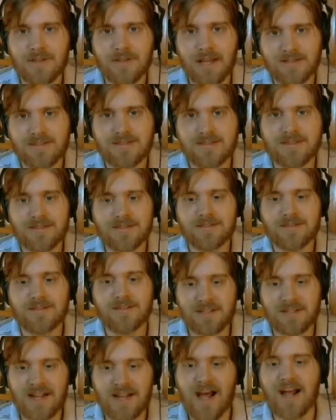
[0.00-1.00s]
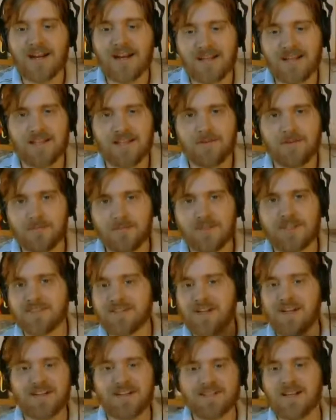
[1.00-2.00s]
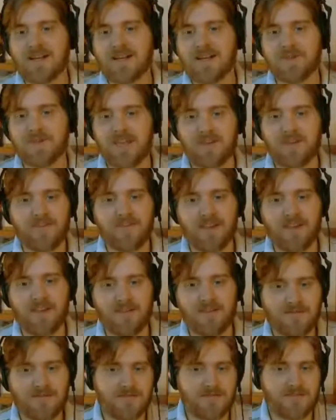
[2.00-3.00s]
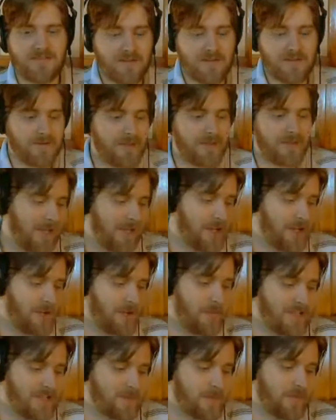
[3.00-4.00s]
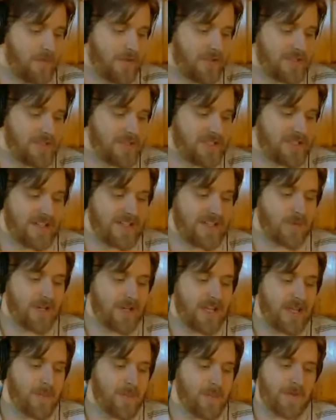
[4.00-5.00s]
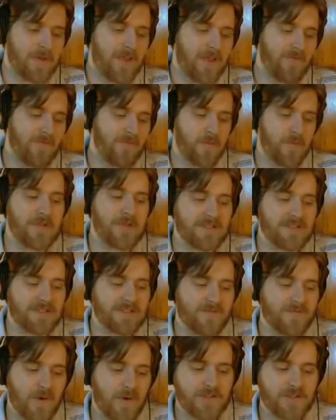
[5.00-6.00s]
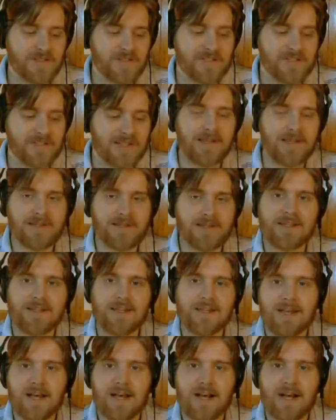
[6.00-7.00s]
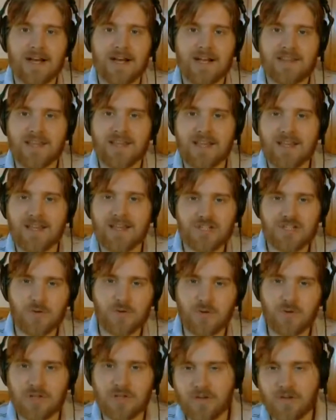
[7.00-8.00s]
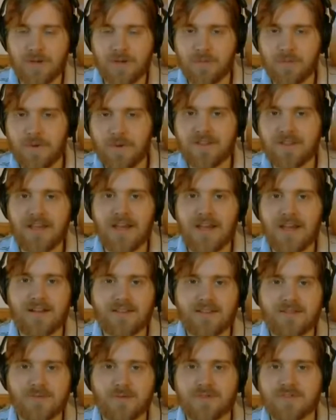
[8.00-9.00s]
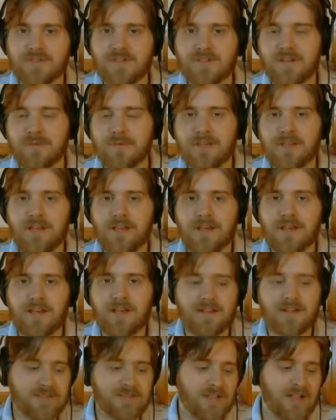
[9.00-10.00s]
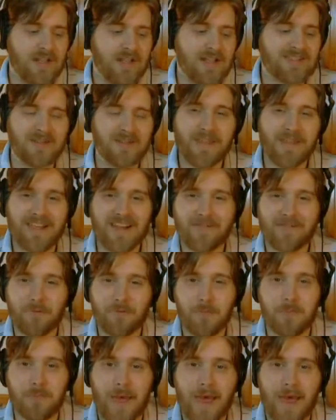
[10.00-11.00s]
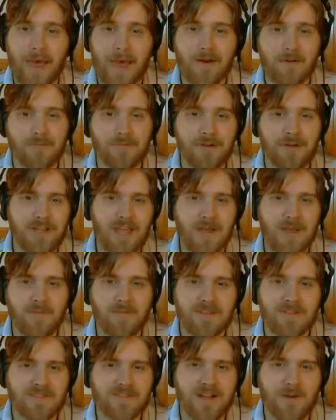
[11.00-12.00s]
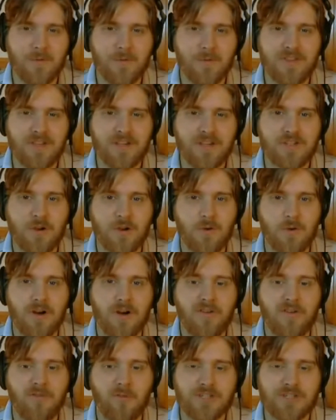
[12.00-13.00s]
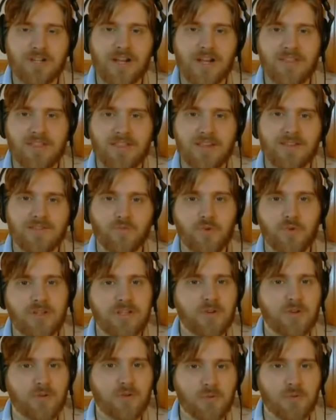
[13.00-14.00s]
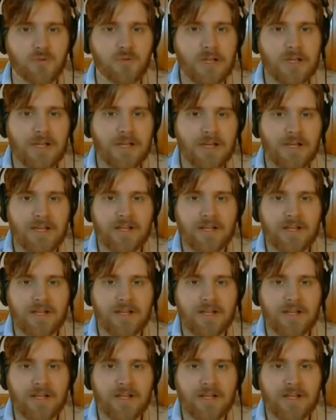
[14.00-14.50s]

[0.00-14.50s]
That's not him. He's not a zombie game fan. So, well, let's move on to the next one. Inf- Infamous First Light. Uh, they showed a little bit about that, and this one's going to be a, it's it's going to be kind of a battle arena game. That's kind of what they showed off, which I think is really cool.